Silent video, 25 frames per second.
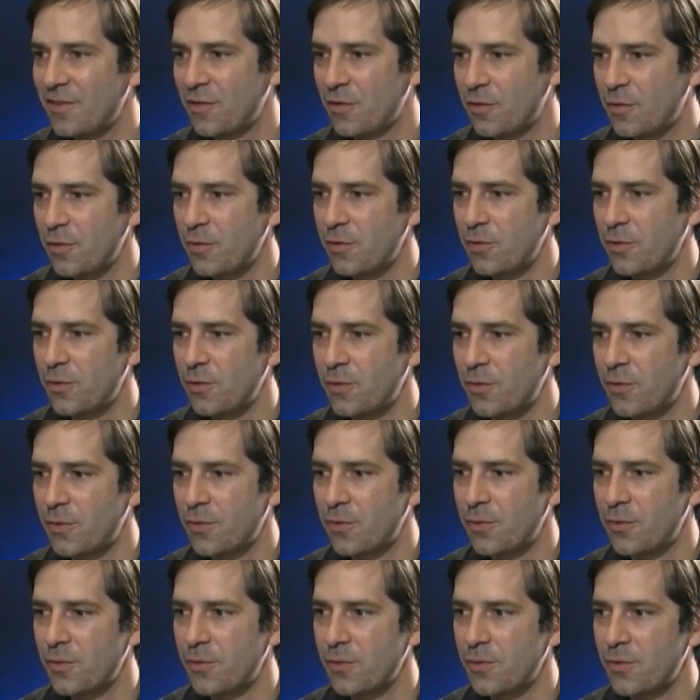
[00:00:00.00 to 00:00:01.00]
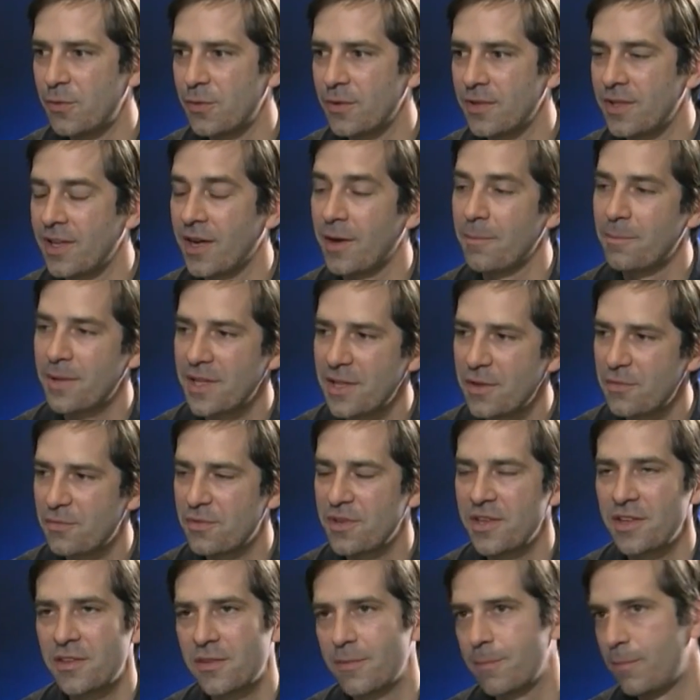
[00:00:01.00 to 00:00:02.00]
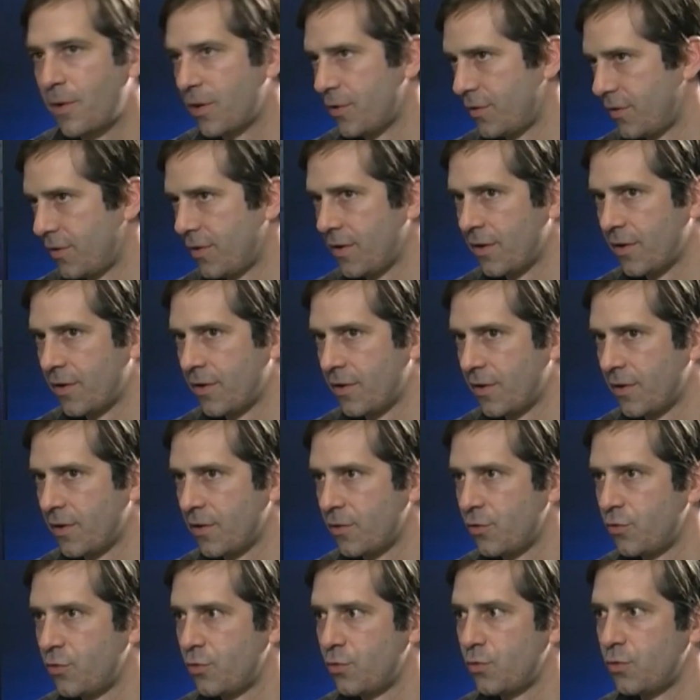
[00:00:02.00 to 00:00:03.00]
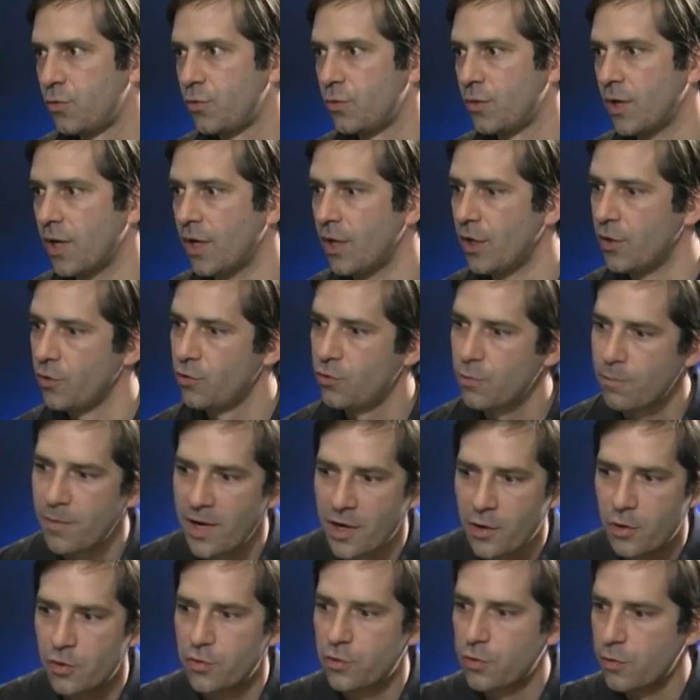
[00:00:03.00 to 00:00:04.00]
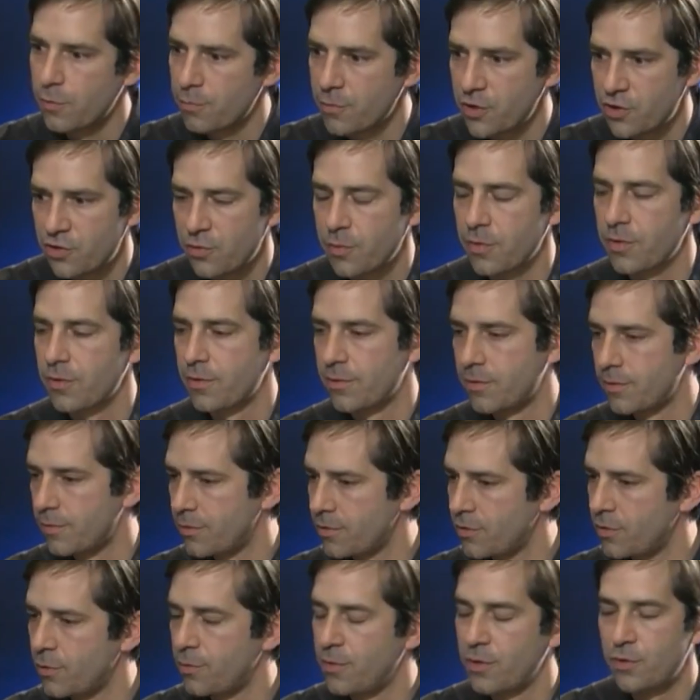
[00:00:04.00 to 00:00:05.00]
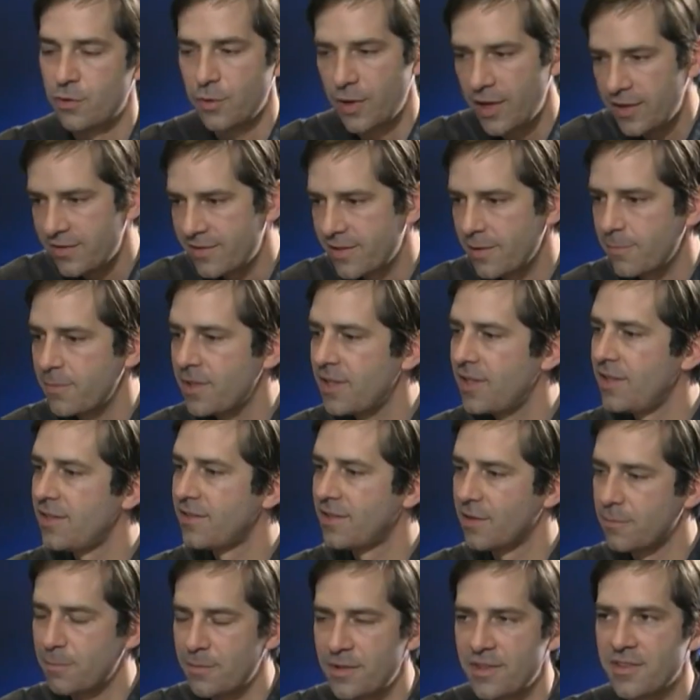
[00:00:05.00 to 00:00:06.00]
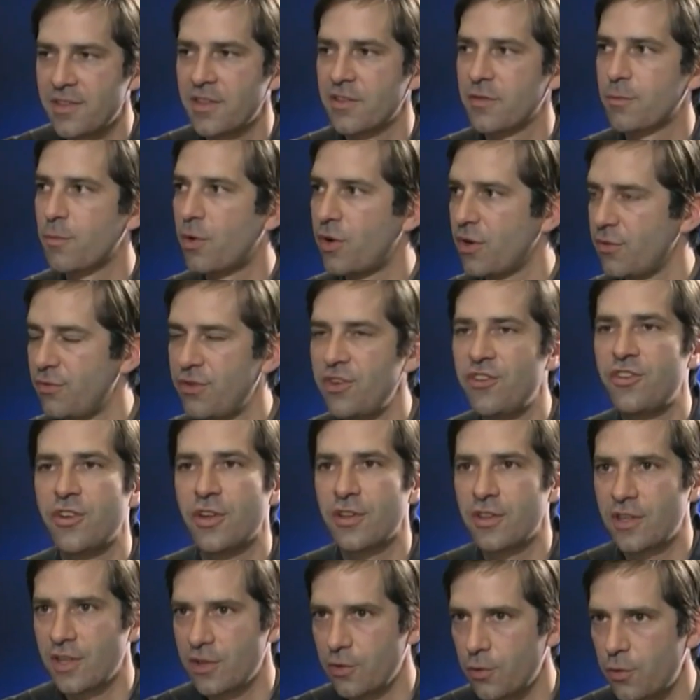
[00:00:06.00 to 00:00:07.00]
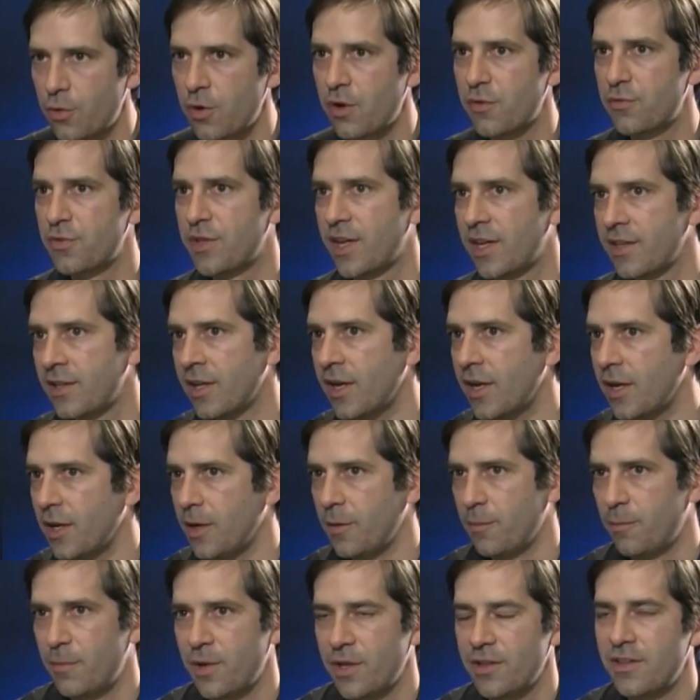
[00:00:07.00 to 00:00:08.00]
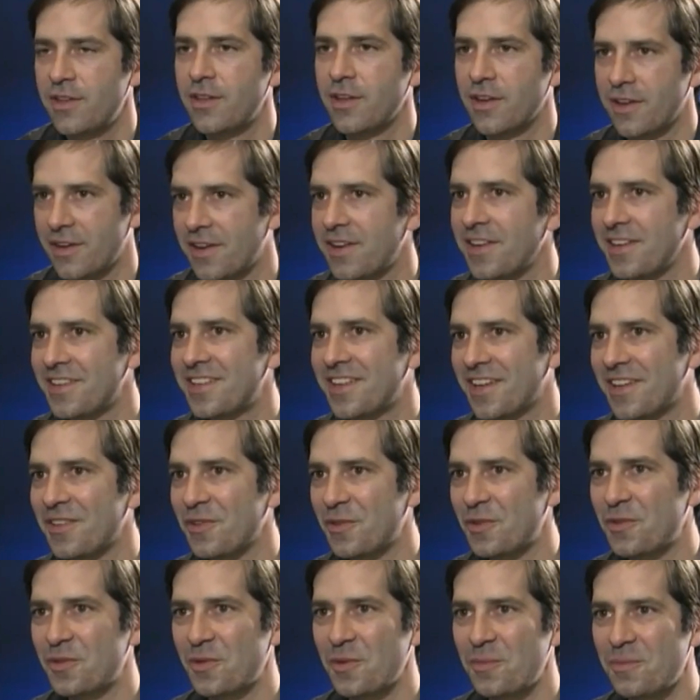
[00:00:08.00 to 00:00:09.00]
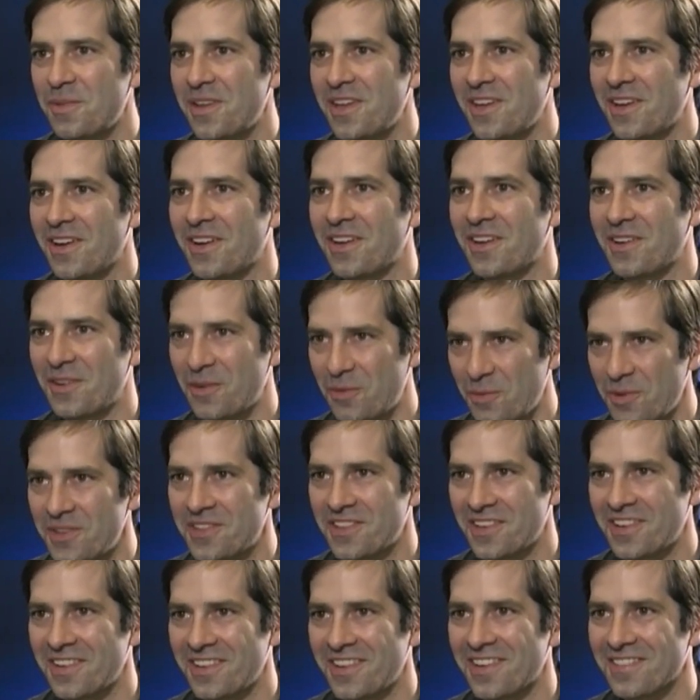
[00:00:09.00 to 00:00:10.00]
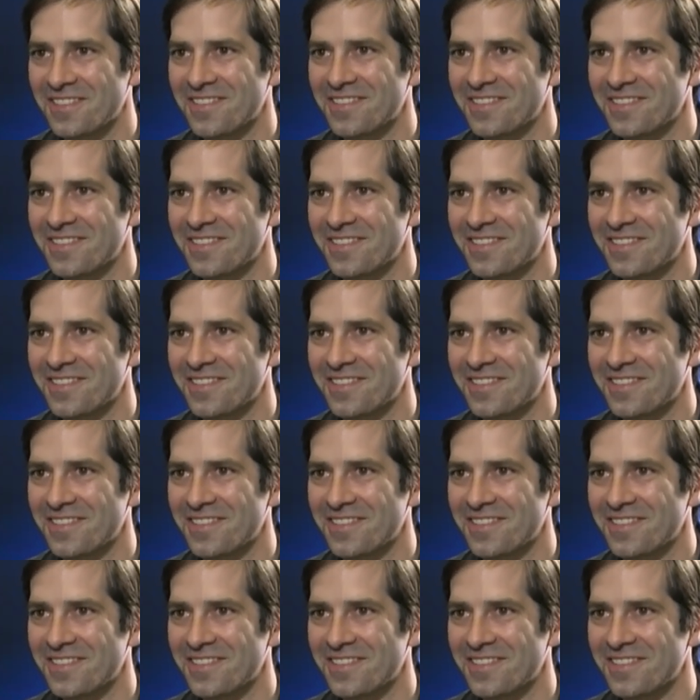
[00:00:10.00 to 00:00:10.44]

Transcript: needs to, there are benefits, but to make also the SMEs and business more efficient and all of that, but it can also be a risk. Yeah.